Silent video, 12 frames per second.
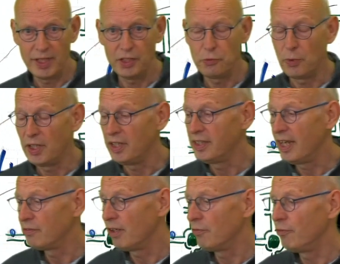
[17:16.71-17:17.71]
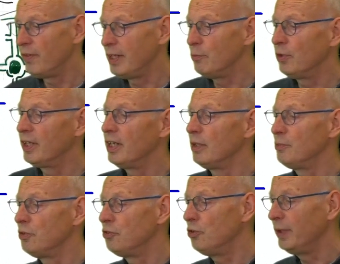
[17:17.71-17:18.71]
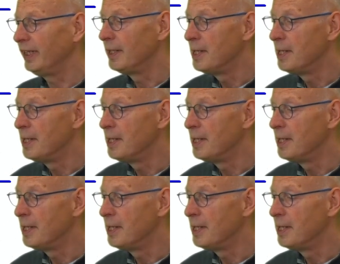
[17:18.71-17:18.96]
That's what the CAFCR framework helps us doing.